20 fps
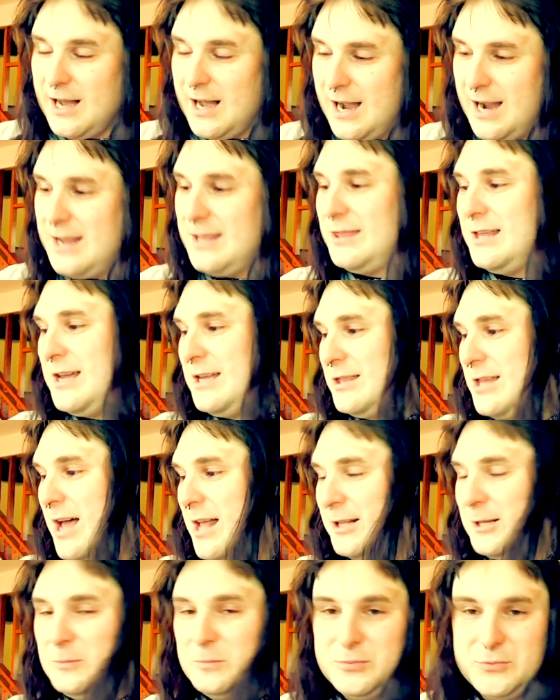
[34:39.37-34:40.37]
I think
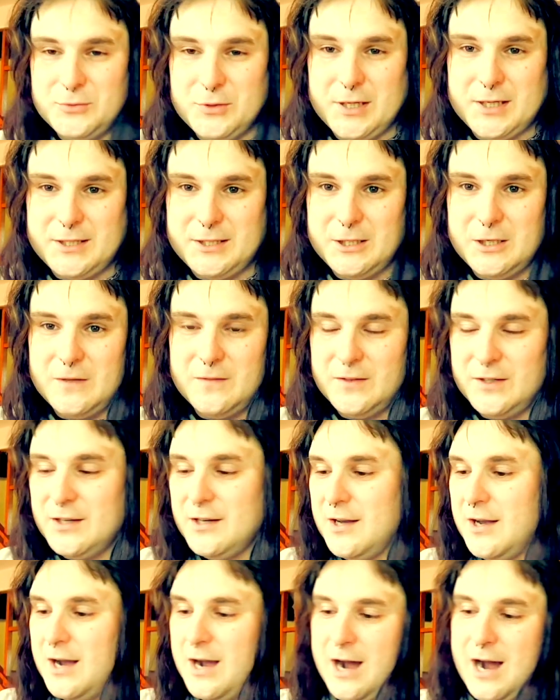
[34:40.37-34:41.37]
that's impressive.
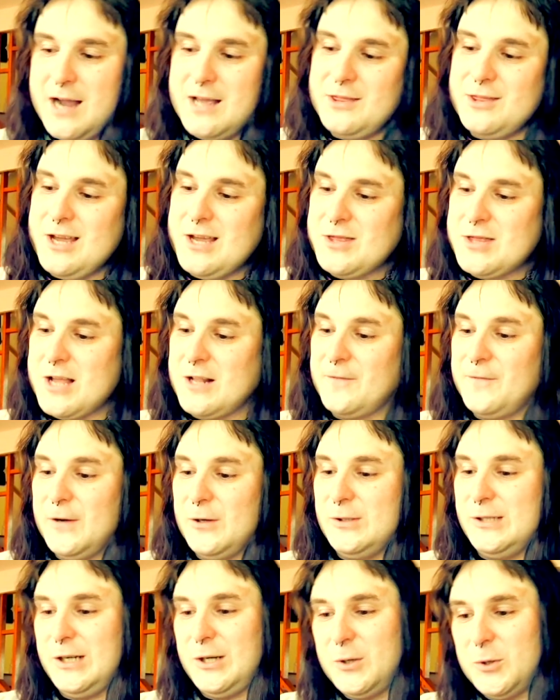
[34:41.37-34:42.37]
I think that's
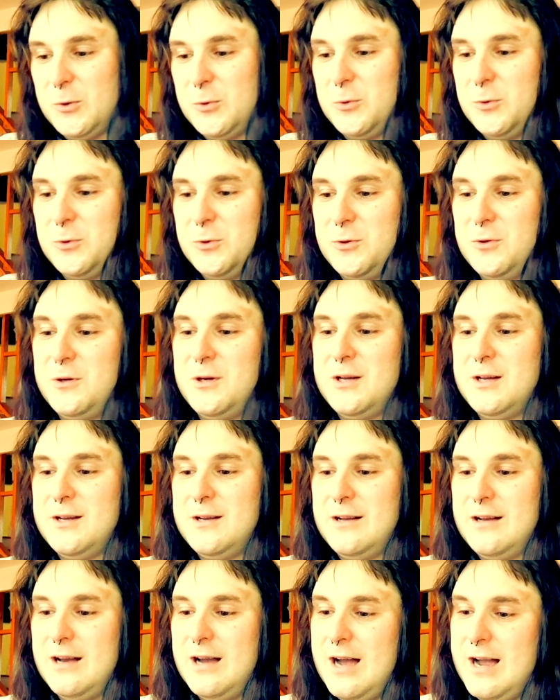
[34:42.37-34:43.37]
very cool.
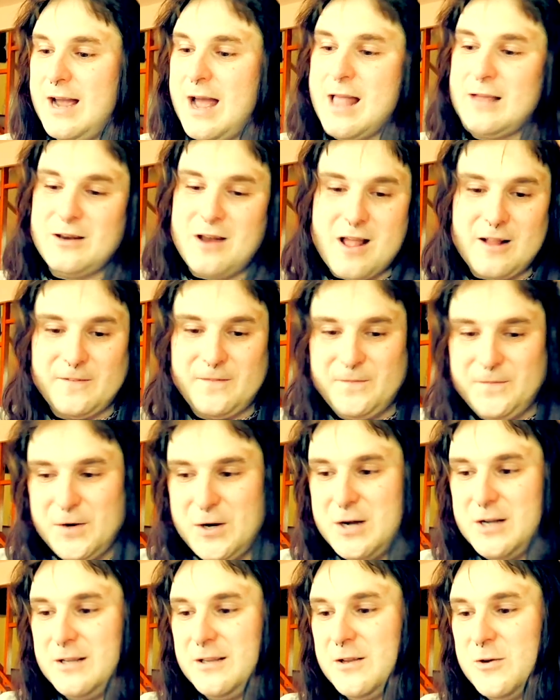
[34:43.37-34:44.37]
I had a lot of
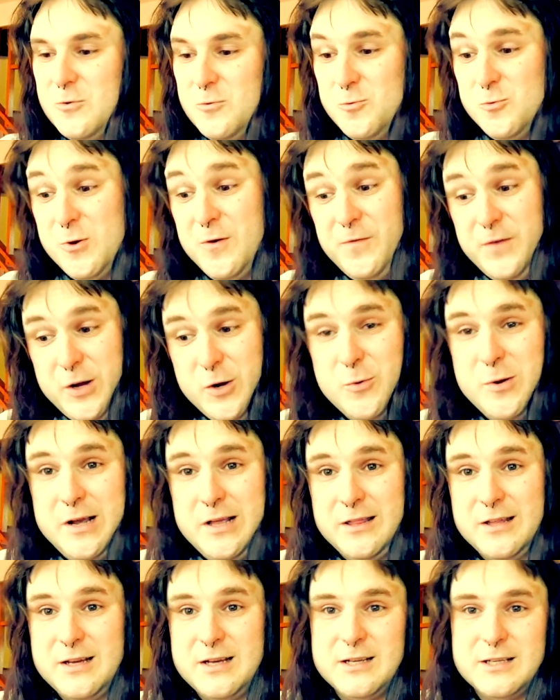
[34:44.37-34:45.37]
fun
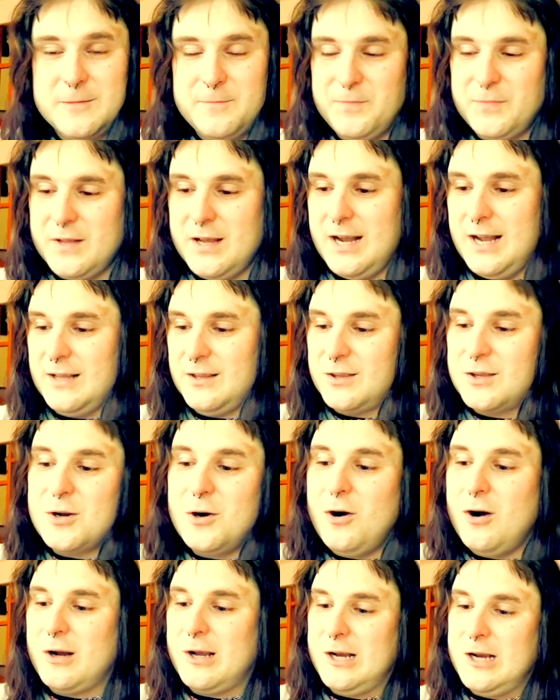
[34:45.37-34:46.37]
reviewing this and
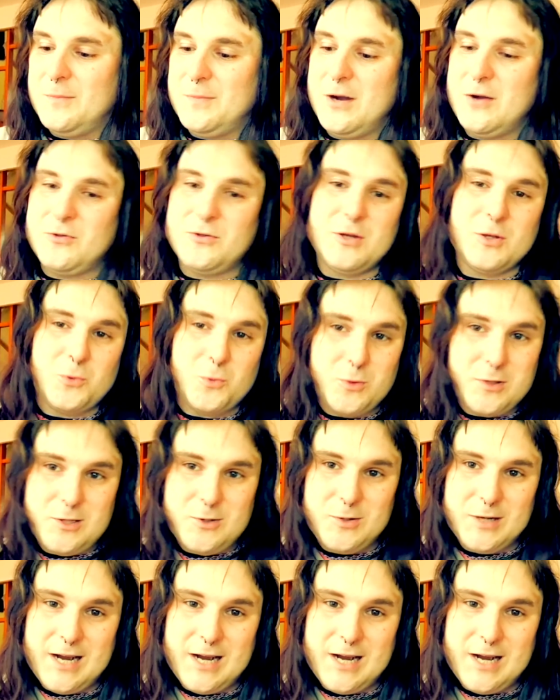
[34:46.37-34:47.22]
talking about this with you